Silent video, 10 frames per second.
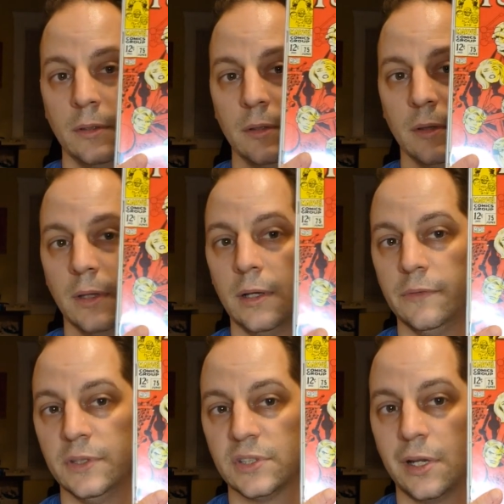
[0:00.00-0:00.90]

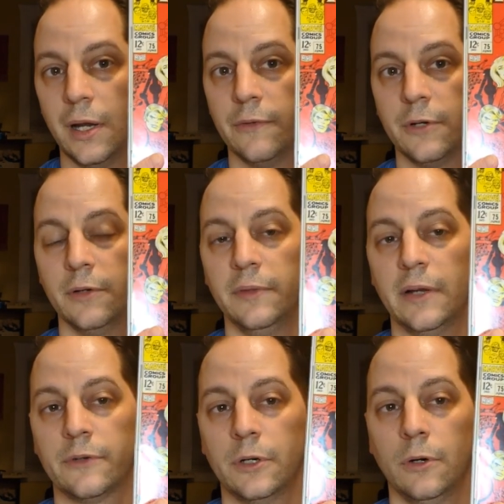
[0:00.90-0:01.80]
Love this cover.
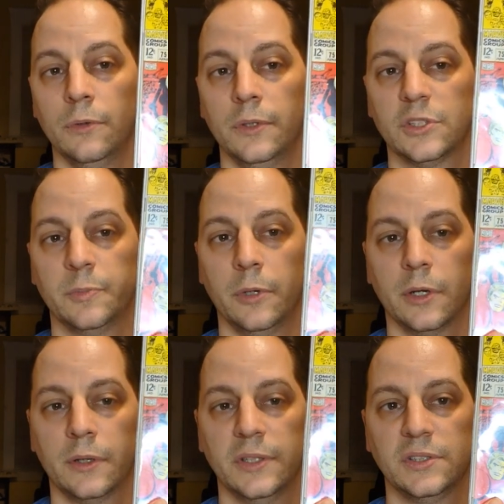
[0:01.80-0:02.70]
Never owned this
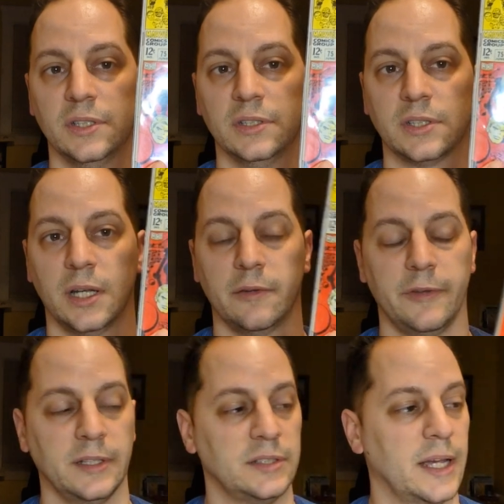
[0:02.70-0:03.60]
book. This is
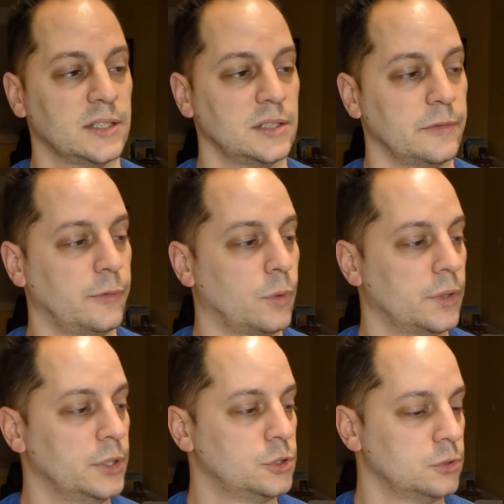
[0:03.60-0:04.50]
Fantastic
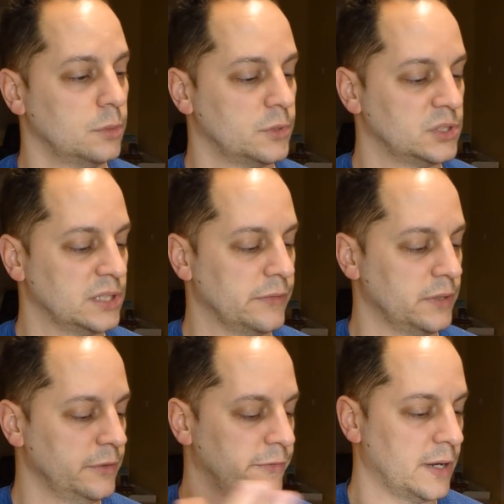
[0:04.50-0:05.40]
Four, issue number
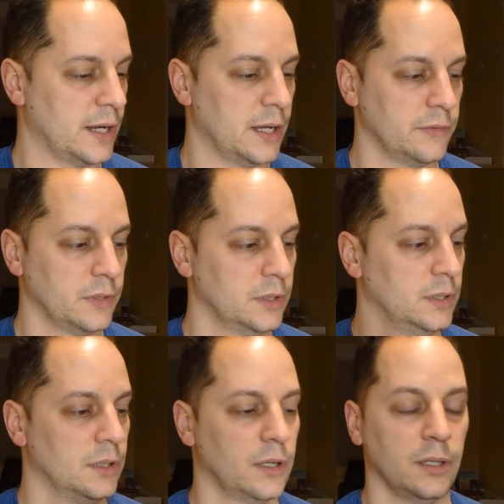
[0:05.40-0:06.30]
75.
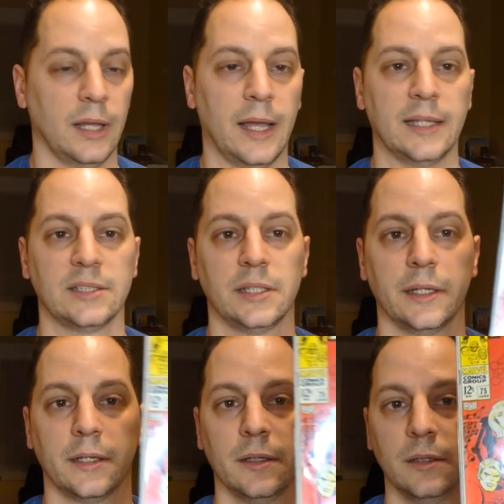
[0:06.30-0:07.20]

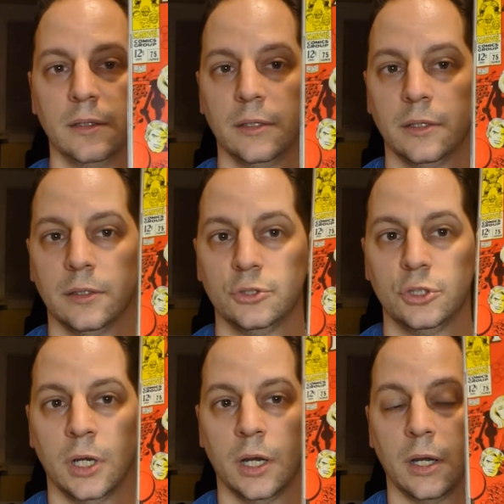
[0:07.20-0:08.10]
Classic
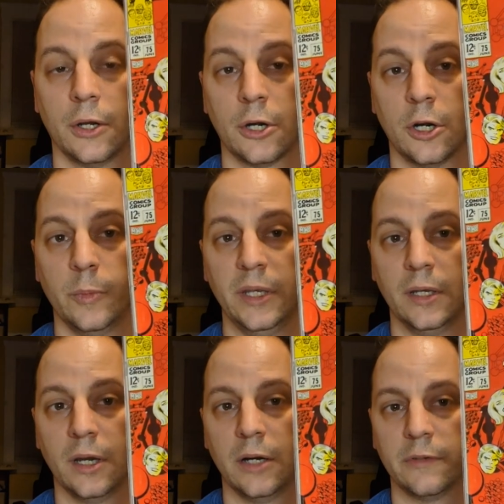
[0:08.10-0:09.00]
Kirby
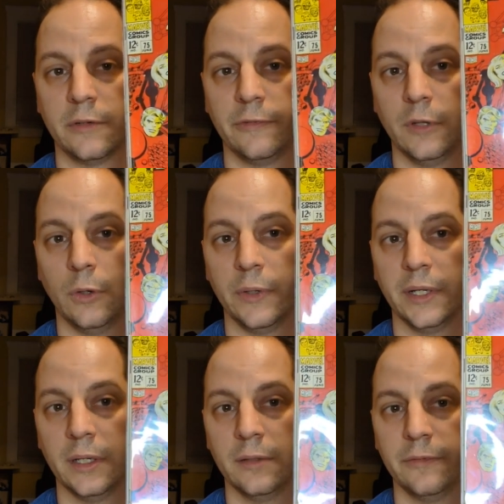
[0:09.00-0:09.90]
cover,
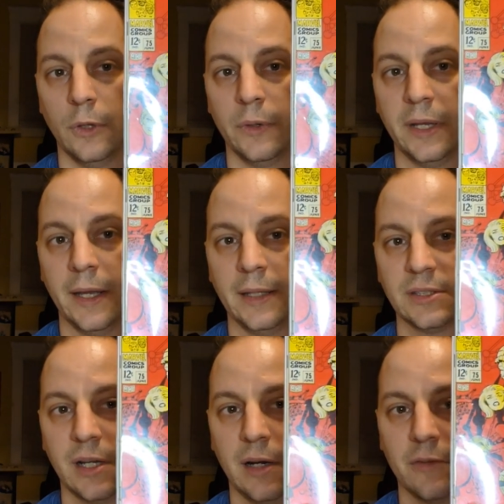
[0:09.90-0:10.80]
floating heads
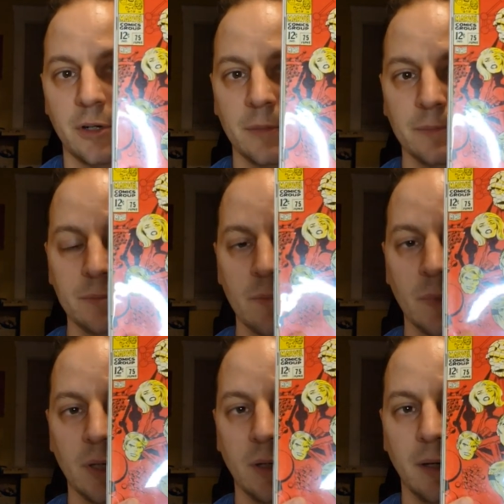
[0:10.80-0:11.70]
cover
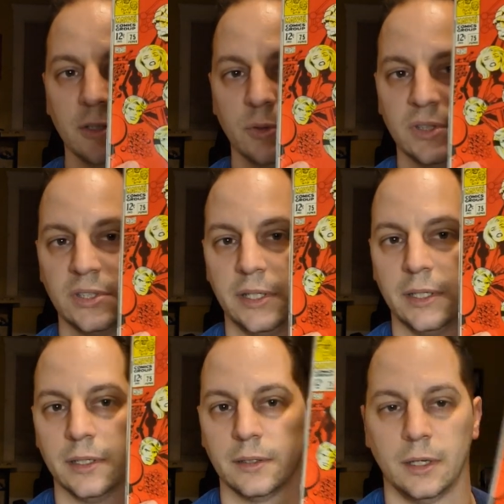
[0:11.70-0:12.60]
as we see it.